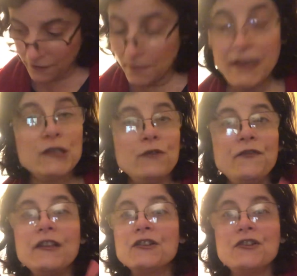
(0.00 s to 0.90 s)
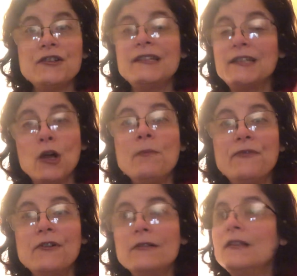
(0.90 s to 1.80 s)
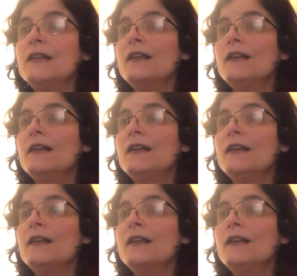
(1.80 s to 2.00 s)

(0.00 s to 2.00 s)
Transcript: If it makes you feel good and hopeful,